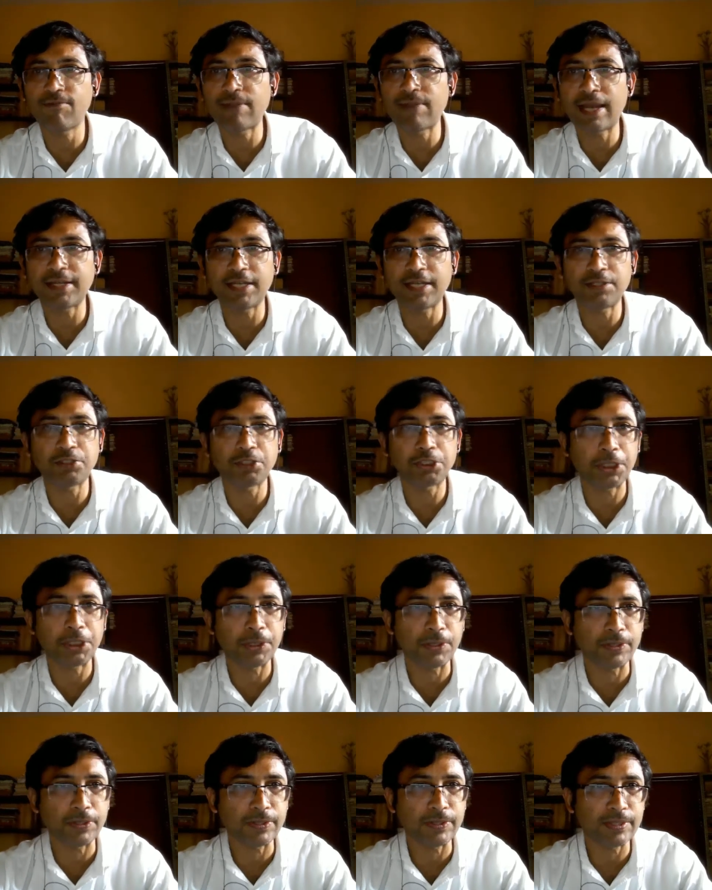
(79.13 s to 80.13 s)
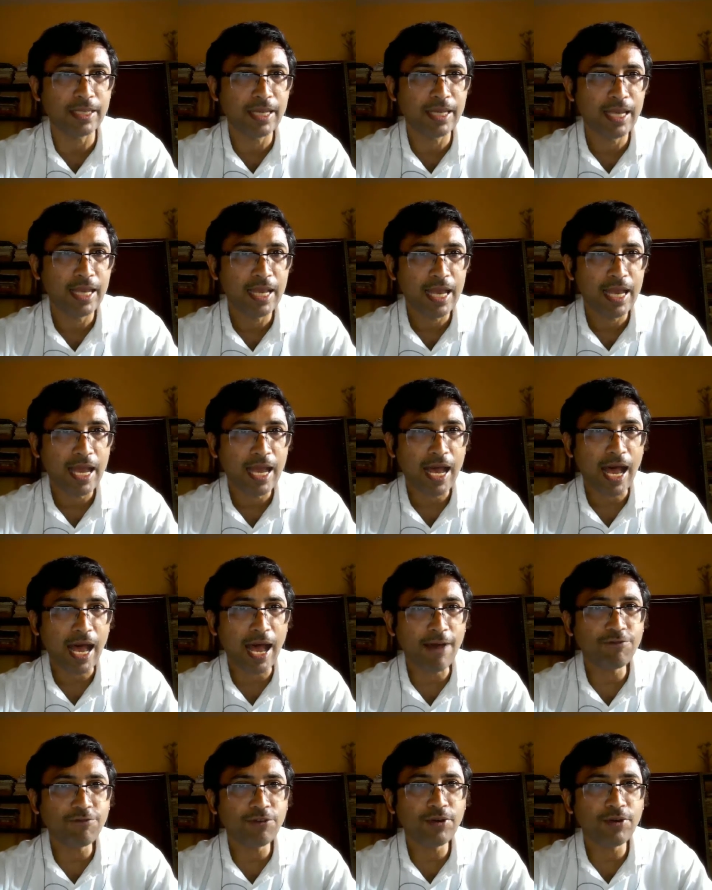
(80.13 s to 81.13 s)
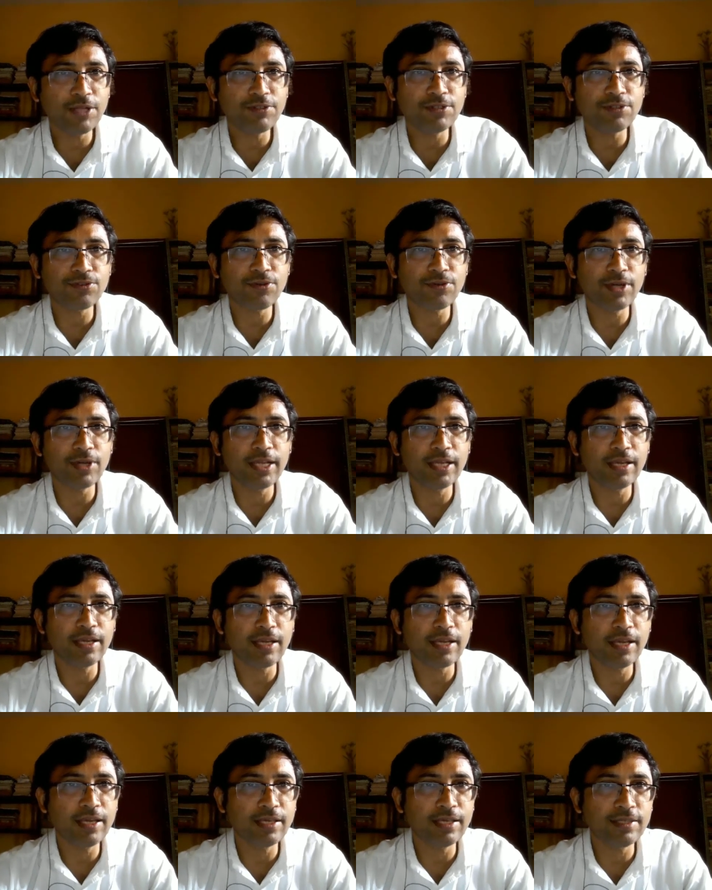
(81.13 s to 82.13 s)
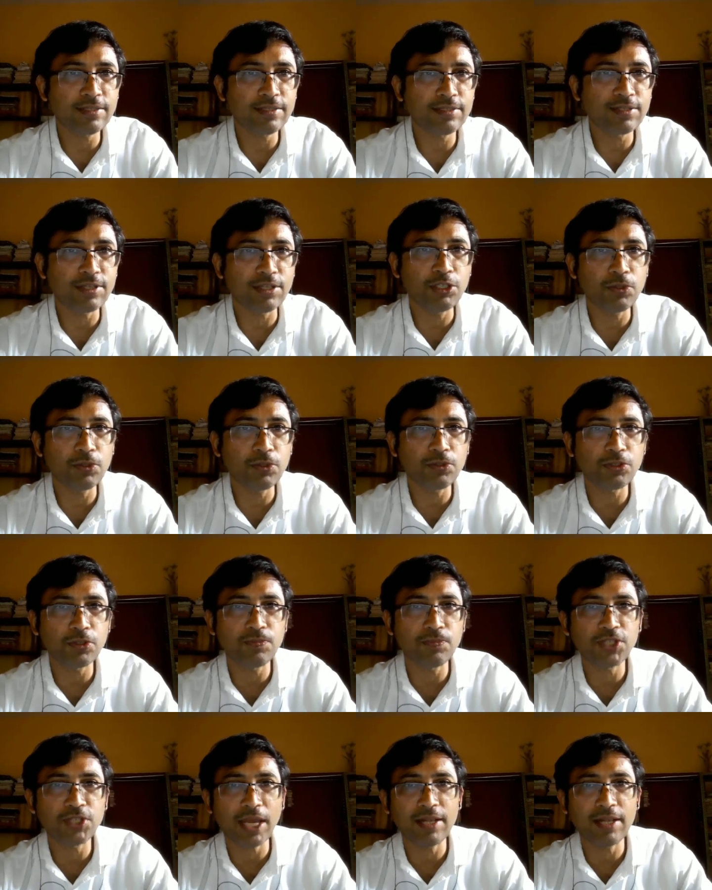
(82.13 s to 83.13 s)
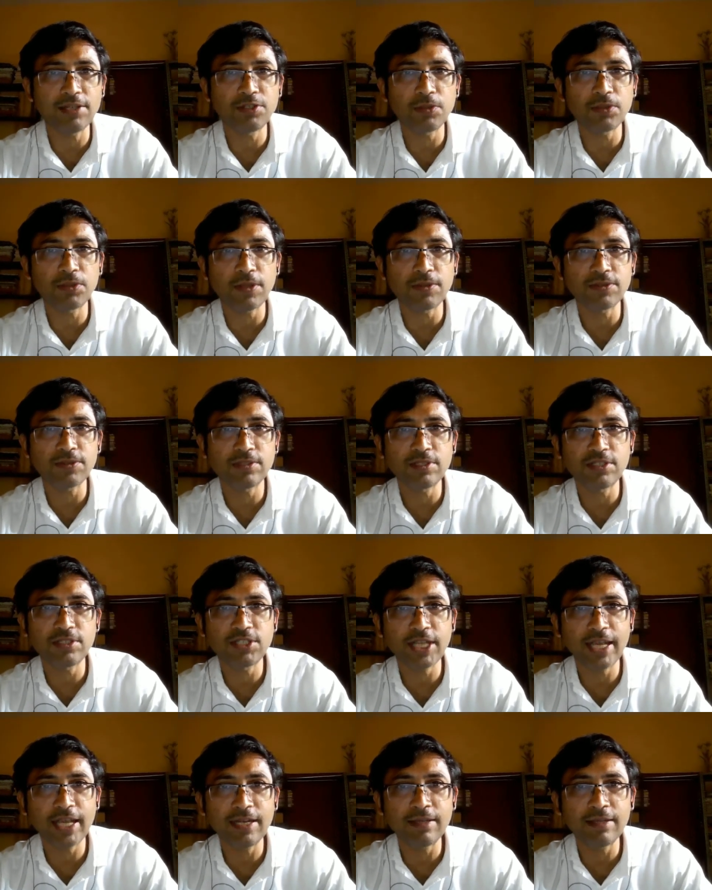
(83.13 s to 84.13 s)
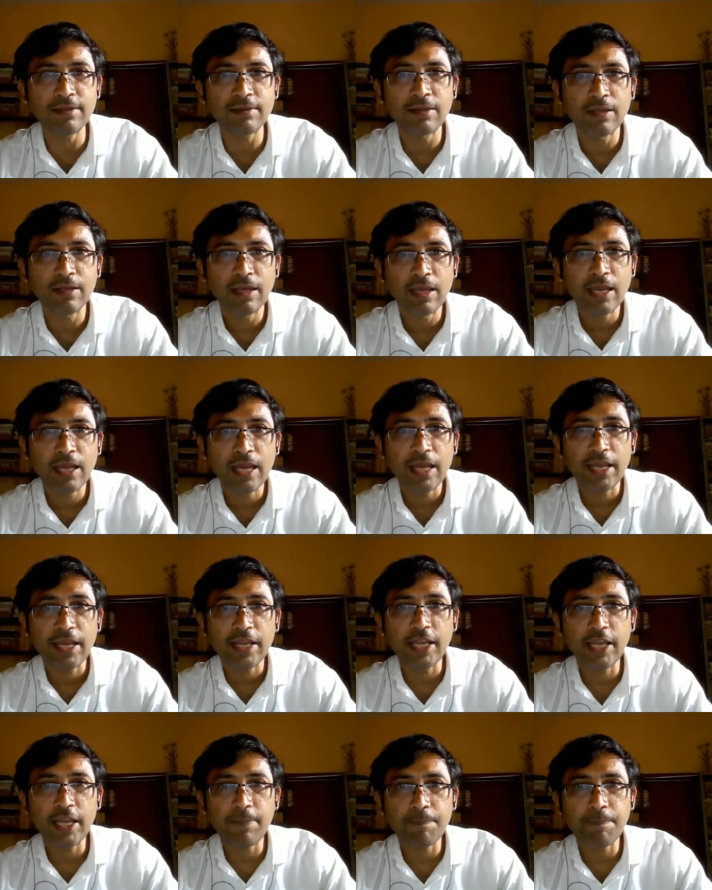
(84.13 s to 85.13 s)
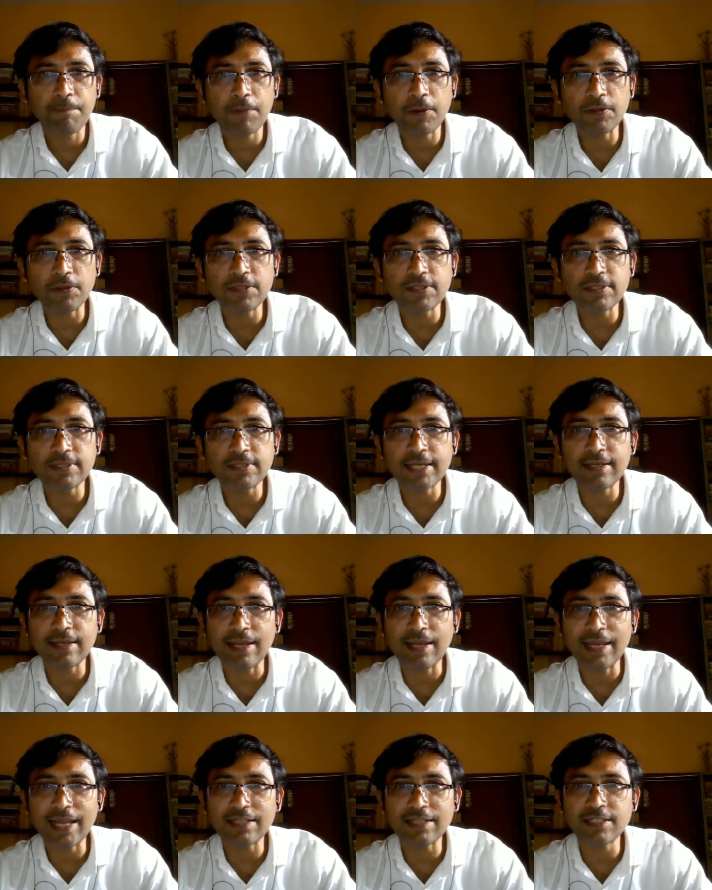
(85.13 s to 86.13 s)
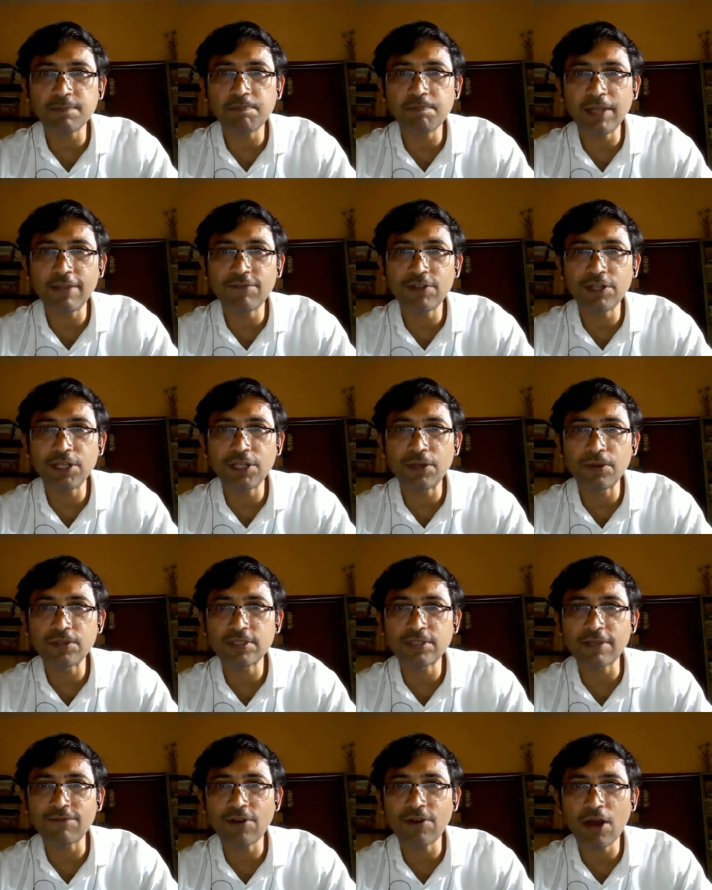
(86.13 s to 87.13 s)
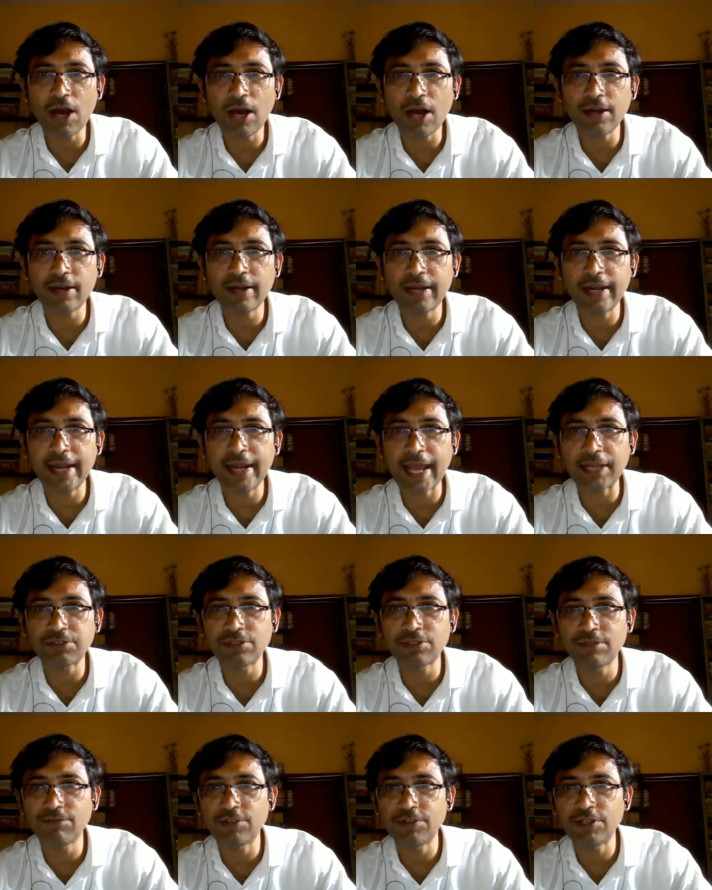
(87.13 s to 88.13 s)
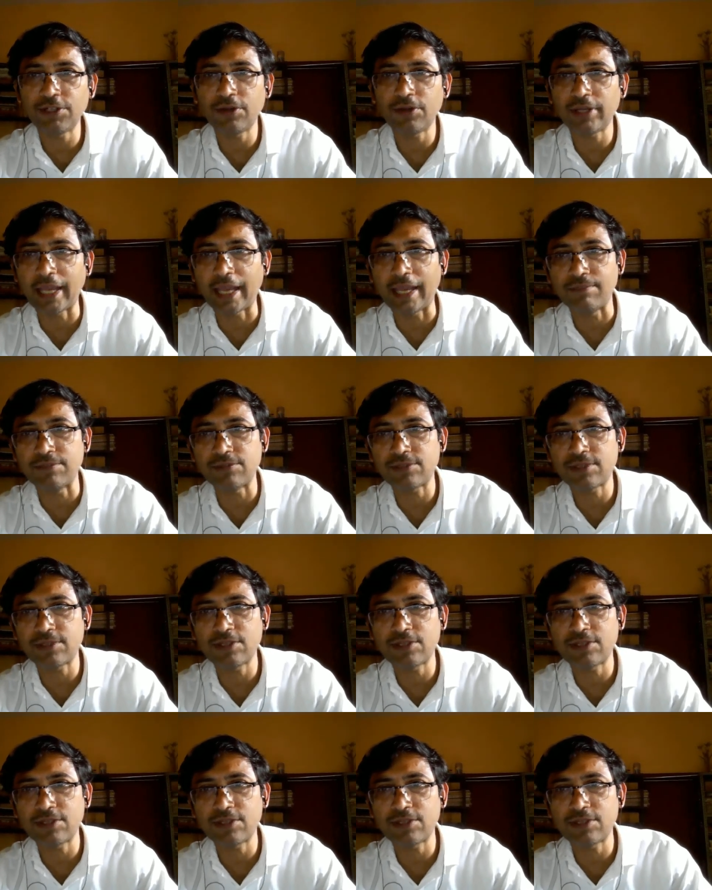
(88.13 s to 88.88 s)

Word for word: formatted shows. After registering his YouTube channel 2010, he posted Let's Play videos of horror and action video games.